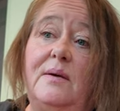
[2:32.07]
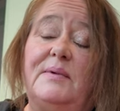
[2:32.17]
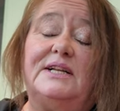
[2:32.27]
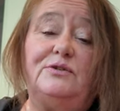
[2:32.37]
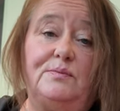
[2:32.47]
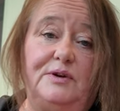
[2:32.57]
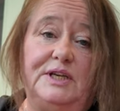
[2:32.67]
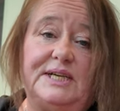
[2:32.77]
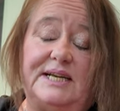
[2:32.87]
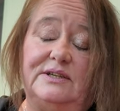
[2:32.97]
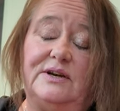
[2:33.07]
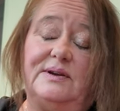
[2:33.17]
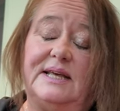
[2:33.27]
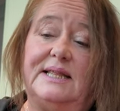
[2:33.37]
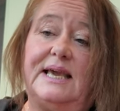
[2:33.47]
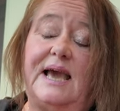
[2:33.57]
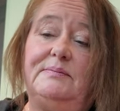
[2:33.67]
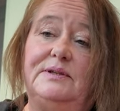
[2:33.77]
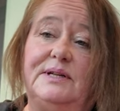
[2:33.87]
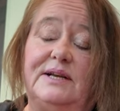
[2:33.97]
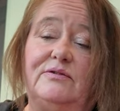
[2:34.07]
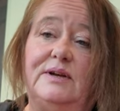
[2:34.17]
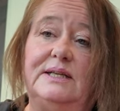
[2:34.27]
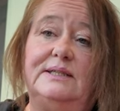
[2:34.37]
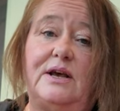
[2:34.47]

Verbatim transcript: But I do appreciate you don't get the capital increase,